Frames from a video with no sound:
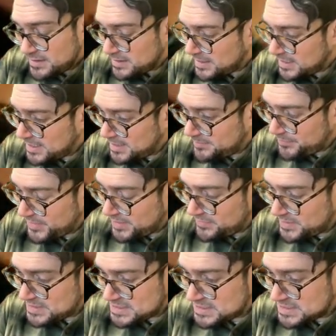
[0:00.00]
And
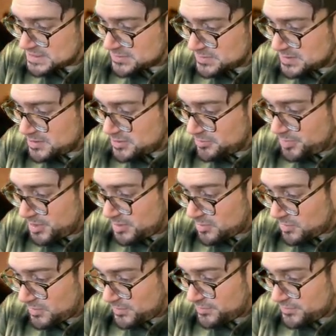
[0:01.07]
this is a little bit
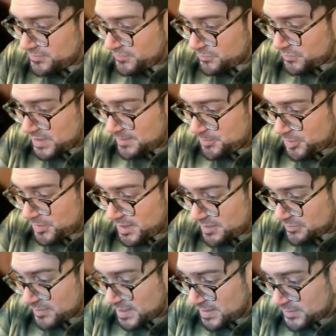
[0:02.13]
harder to wrap your head
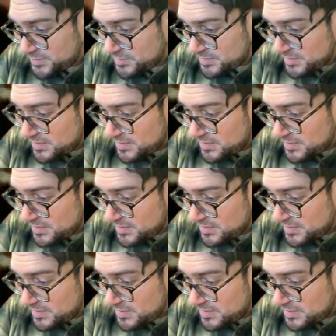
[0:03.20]
around,